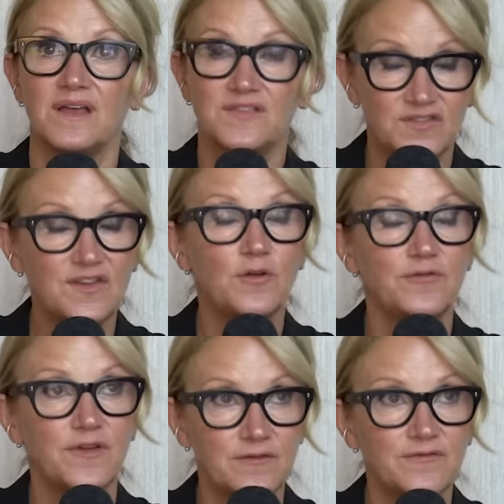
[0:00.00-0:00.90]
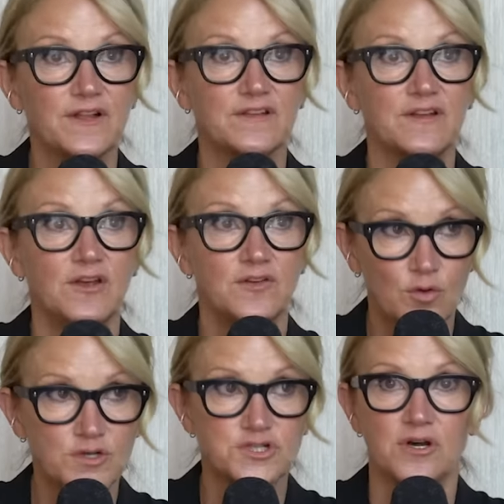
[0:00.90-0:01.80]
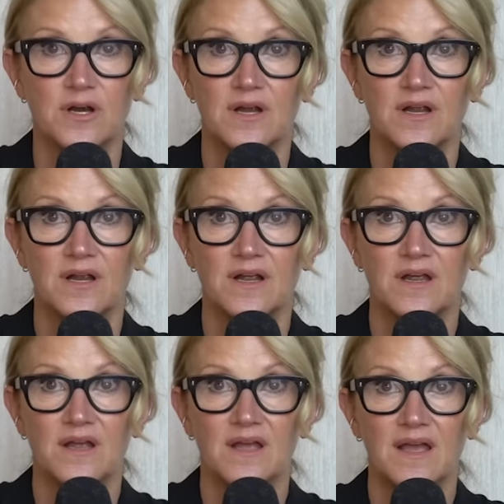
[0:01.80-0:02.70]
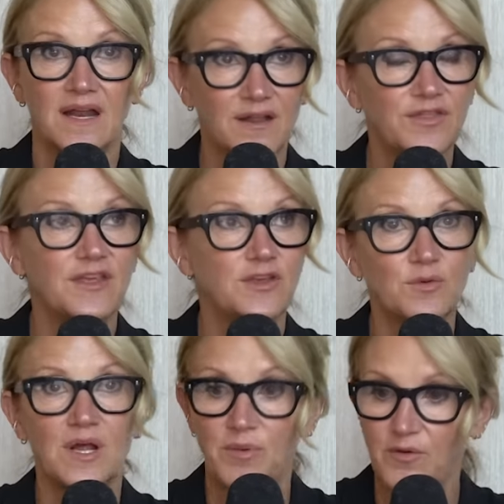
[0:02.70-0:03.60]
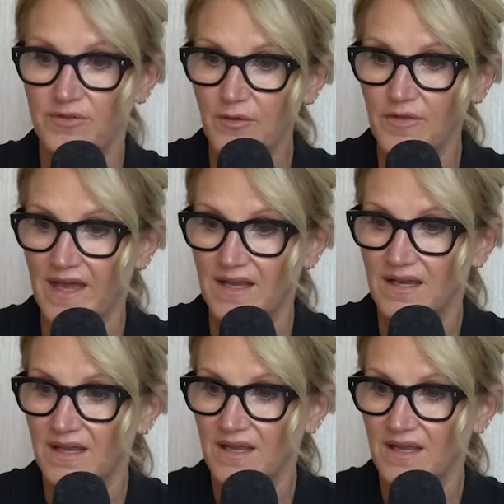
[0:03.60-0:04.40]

It's self inflicted torture. And I think you and I both know that.